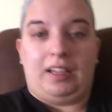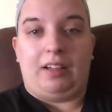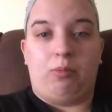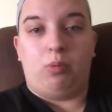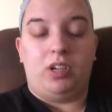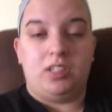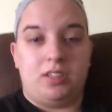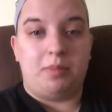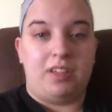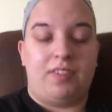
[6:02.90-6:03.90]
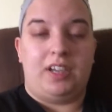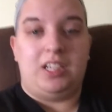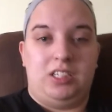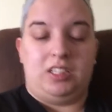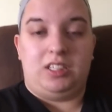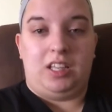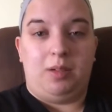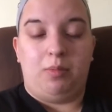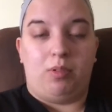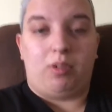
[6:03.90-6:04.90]
I want to be financially
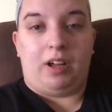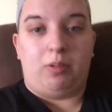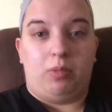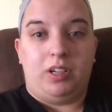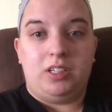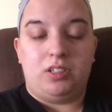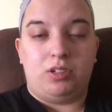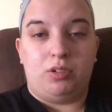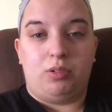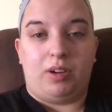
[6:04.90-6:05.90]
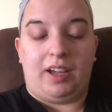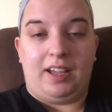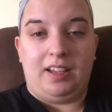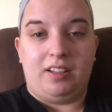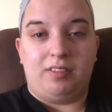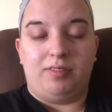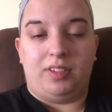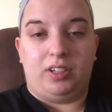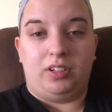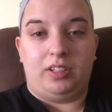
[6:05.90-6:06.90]
stable. I want to have
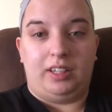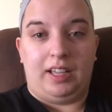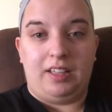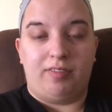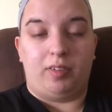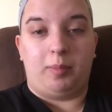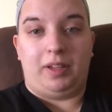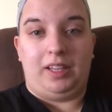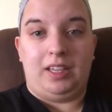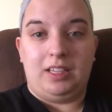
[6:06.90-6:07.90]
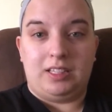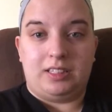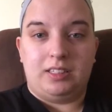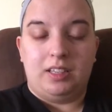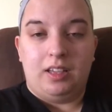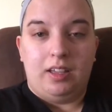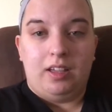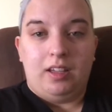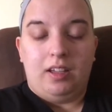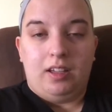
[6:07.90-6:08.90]
a good life for my kids
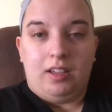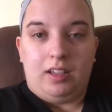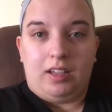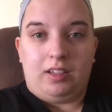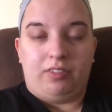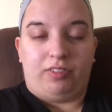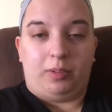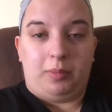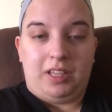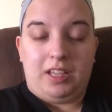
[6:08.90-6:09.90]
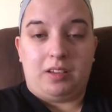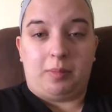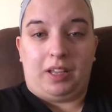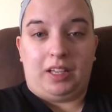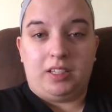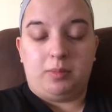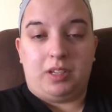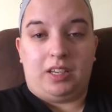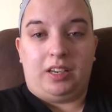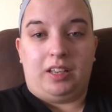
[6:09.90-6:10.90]
and for me and my
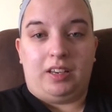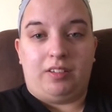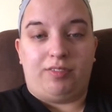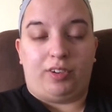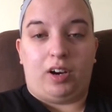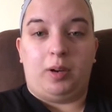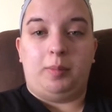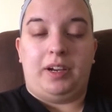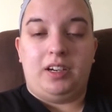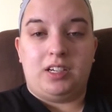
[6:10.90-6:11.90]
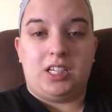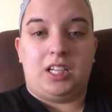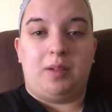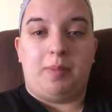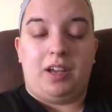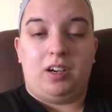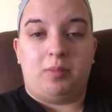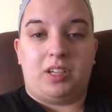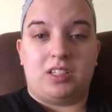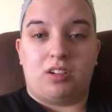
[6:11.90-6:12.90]
husband and for our marriage to get better,
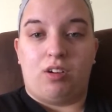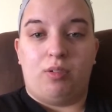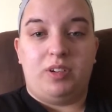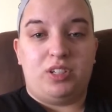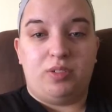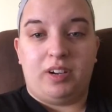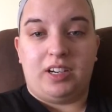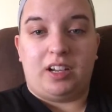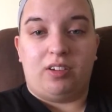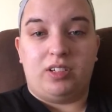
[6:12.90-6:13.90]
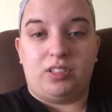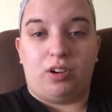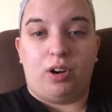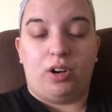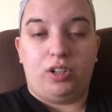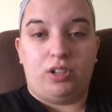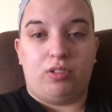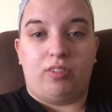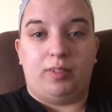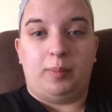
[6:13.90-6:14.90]
because all we do right now is argue
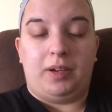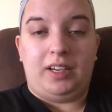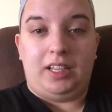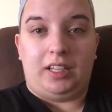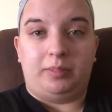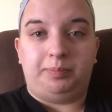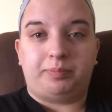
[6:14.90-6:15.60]
over money.